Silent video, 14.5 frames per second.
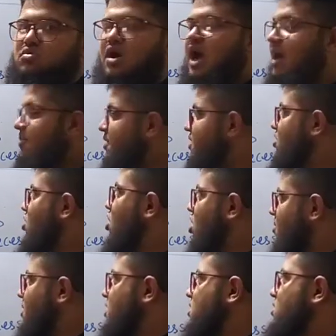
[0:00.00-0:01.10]
hybrid
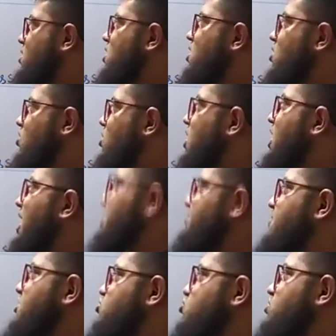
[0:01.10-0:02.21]
orbital. Okay,
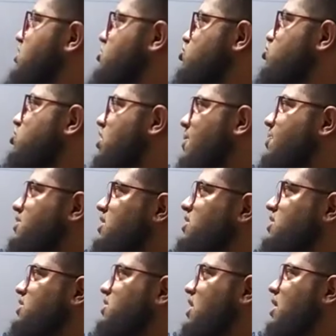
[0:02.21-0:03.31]
sp2, the 2
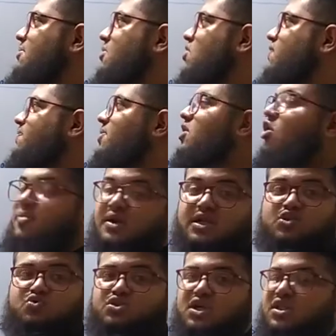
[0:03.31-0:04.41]
represents the number of p
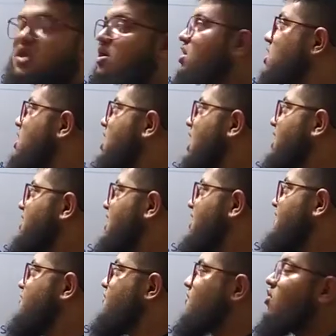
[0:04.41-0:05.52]
orbitals which are there, and then
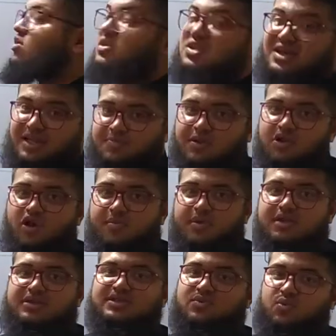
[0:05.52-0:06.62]
if you've got 3 p
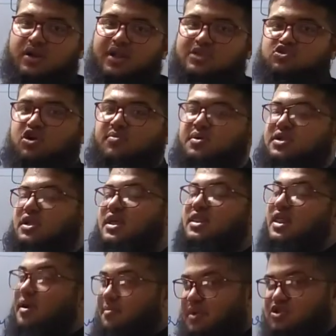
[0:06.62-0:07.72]
orbitals and 1 s orbital and
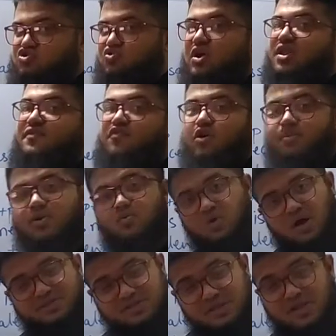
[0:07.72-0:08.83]
they're mixed together forming
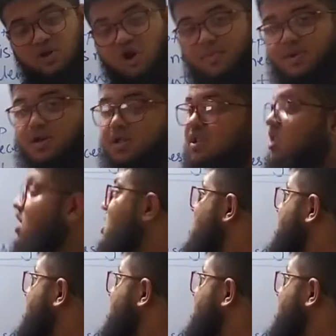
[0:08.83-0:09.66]
a single orbital,